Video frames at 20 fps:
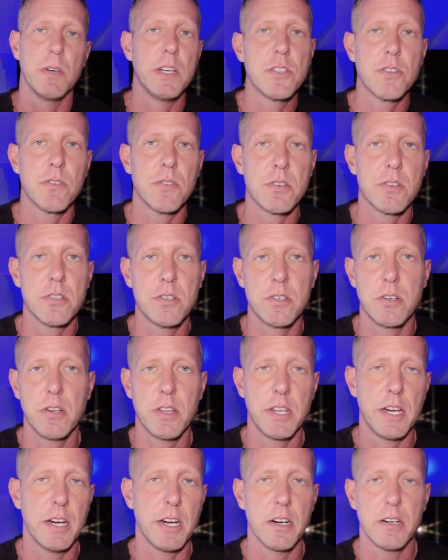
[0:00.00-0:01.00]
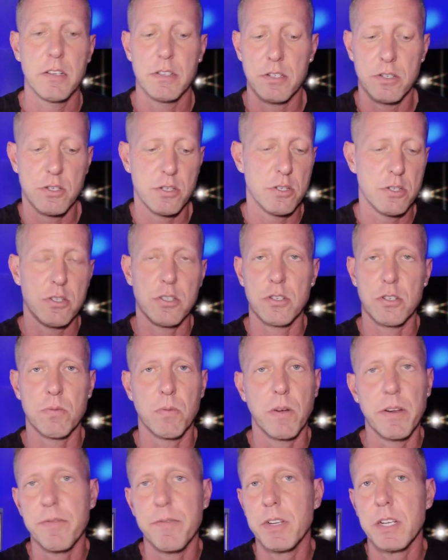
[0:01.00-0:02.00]
resources are there. This is
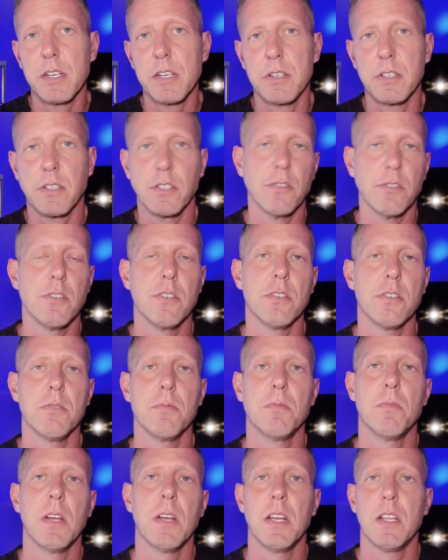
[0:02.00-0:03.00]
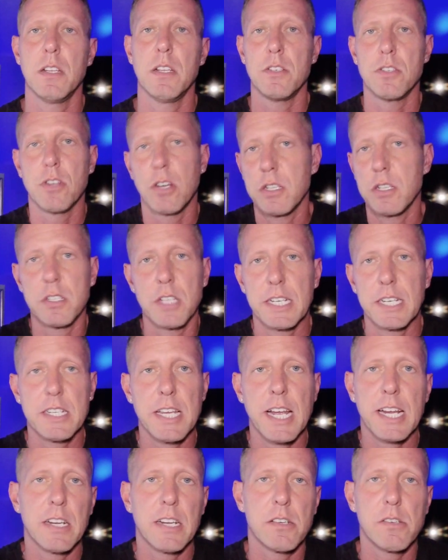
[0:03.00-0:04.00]
just one video on YouTube. There's all those
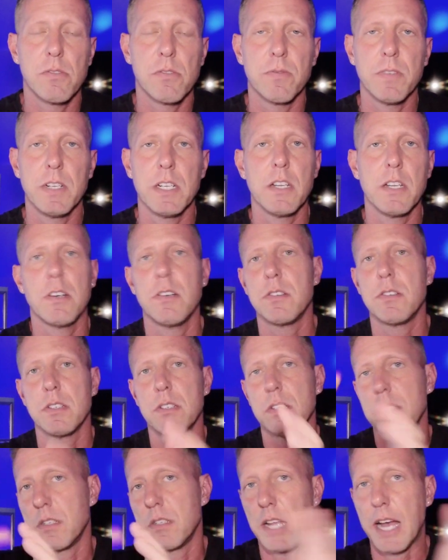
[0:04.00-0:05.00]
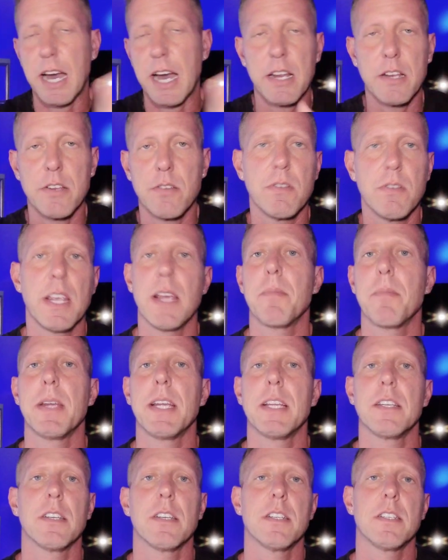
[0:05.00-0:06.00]
like technical videos and how to do
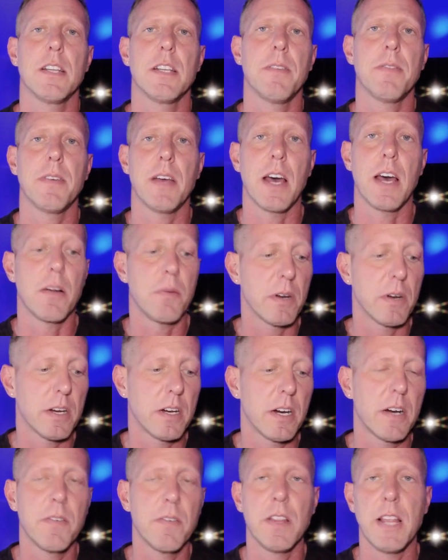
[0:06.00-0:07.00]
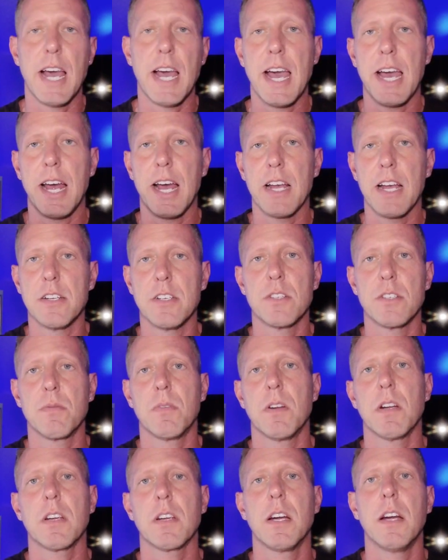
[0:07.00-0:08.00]
campaigns, all this stuff. I don't want to cover that. I
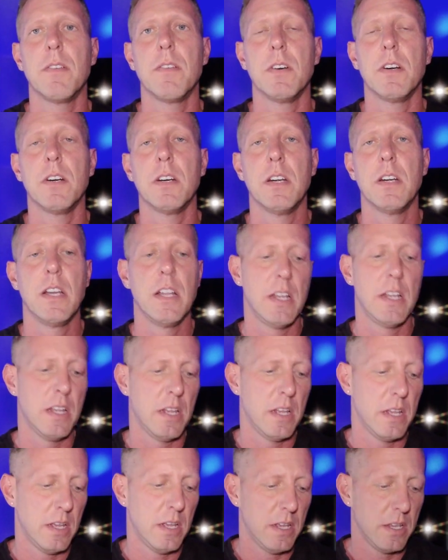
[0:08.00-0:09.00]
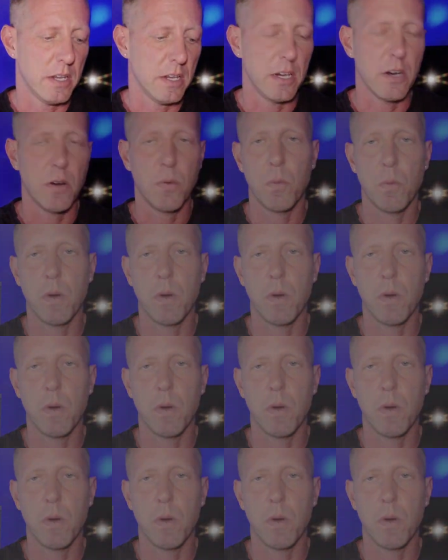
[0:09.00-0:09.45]
just want to cover, you know,